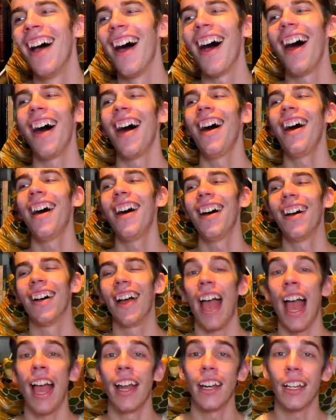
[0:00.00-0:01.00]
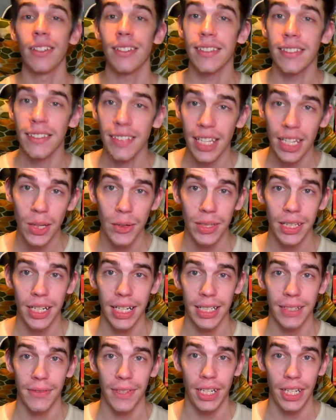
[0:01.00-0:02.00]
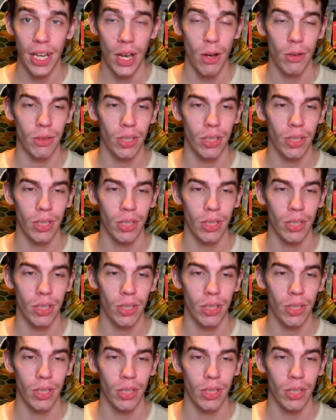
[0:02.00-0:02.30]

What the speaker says: and I'll see you in the next video.